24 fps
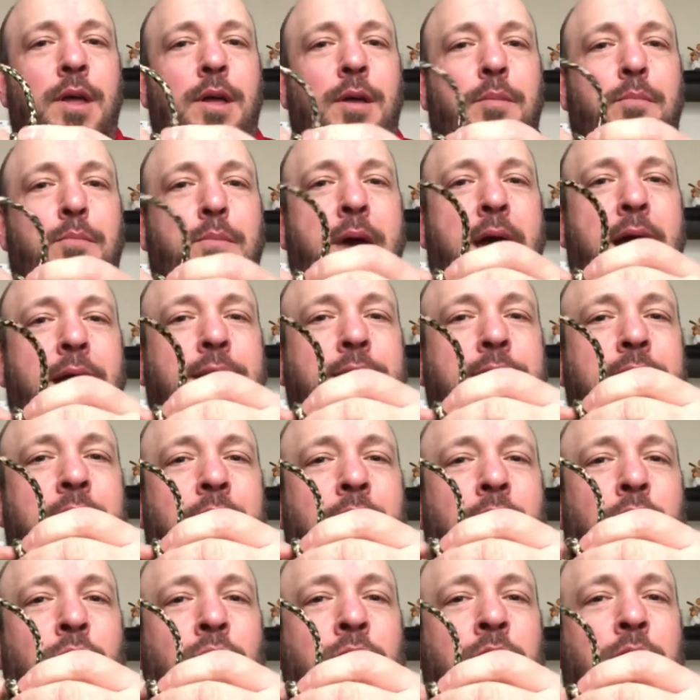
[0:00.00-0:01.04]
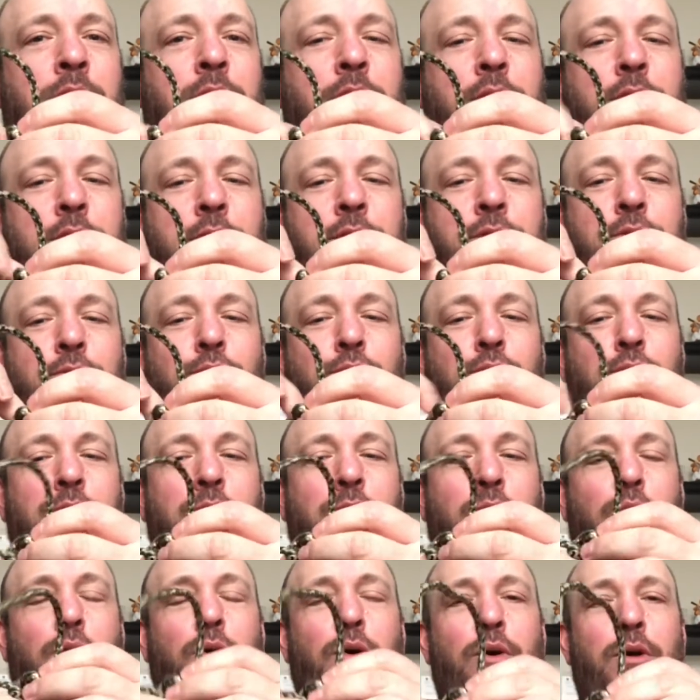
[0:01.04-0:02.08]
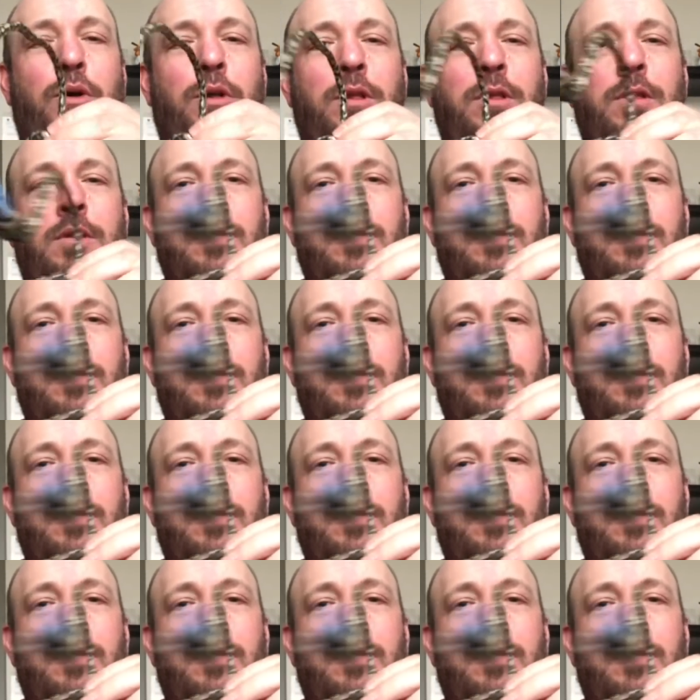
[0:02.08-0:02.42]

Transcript: back down through the hole.